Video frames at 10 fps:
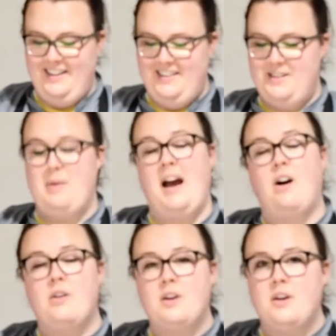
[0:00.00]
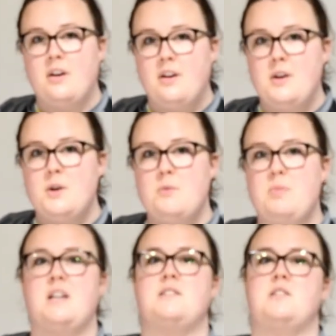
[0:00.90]
the powder
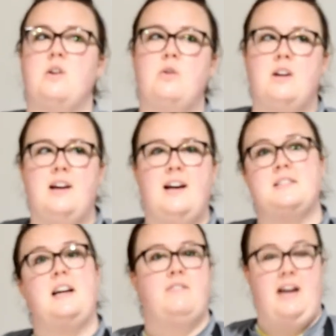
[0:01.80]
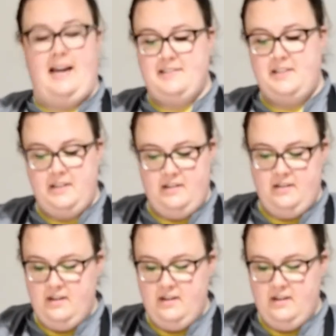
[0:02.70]
because soda has to have acid,